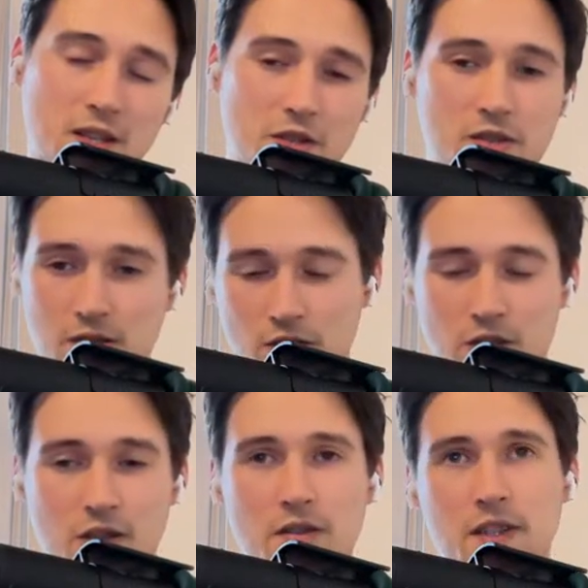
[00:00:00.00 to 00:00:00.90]
you should
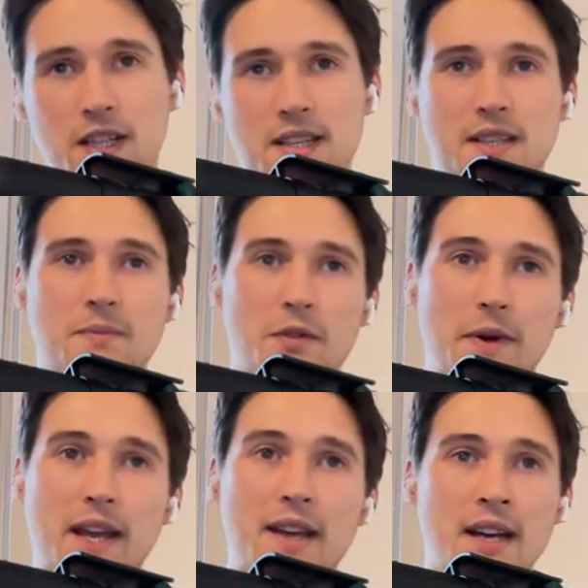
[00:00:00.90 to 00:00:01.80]
just solve it in the similar
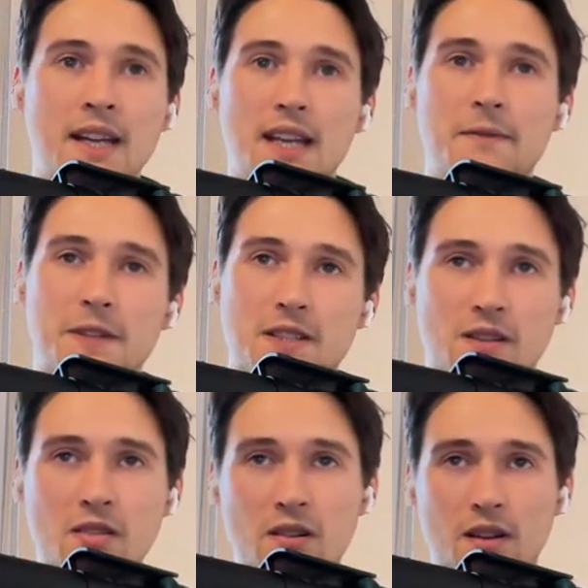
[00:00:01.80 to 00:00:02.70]
way. If it's
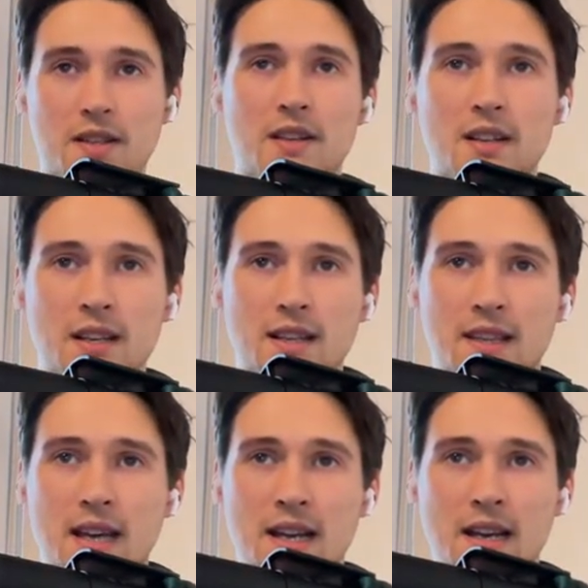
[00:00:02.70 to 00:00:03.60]
not,
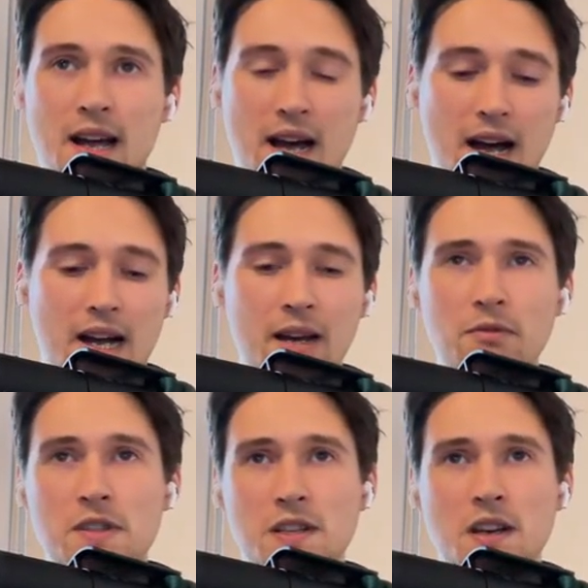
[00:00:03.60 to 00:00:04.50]
then I
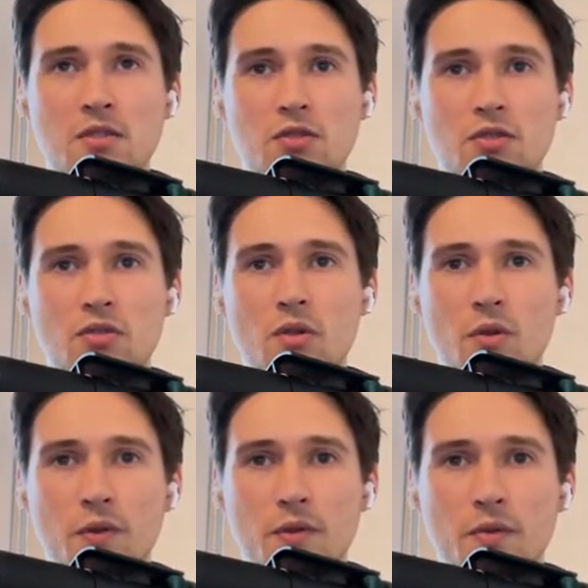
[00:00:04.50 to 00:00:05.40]
would say you should go
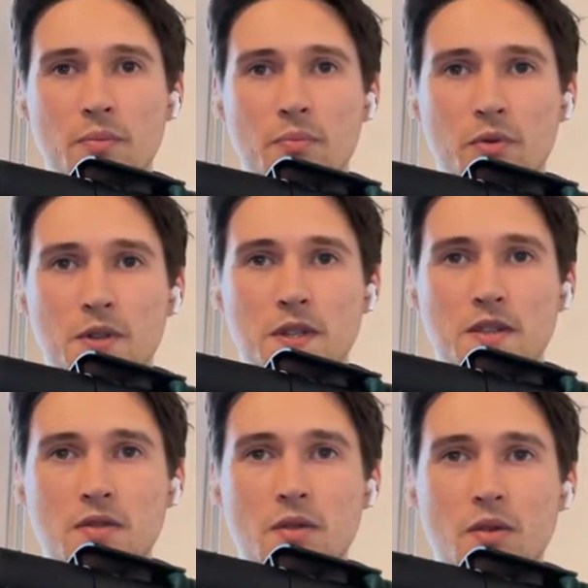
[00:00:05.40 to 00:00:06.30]
through a
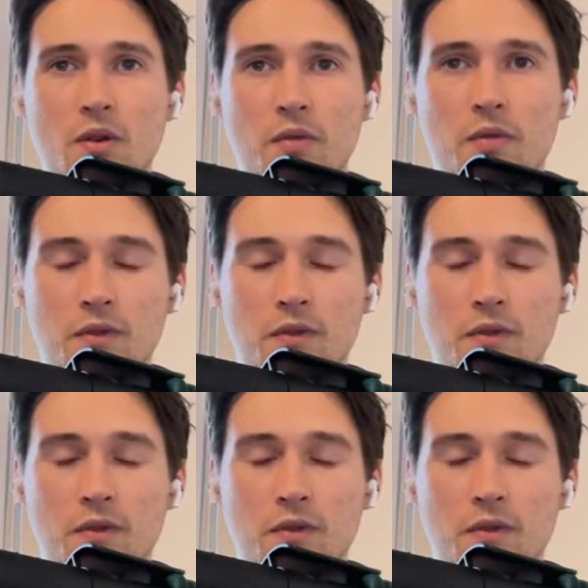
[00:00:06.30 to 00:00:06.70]
process of